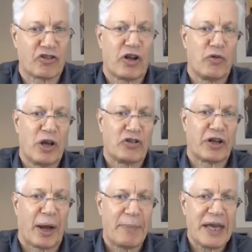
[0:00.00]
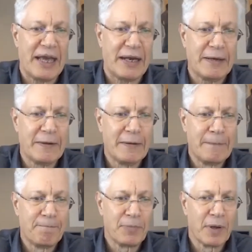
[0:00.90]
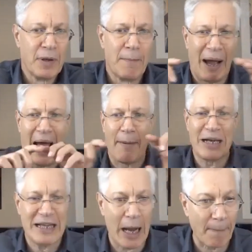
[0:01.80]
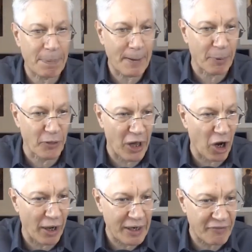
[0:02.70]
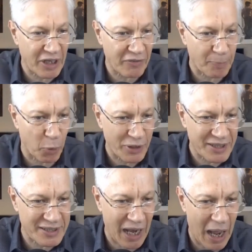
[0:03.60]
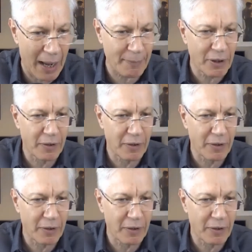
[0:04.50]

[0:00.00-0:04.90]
generation coming in, by how many young people there are in every given point in time.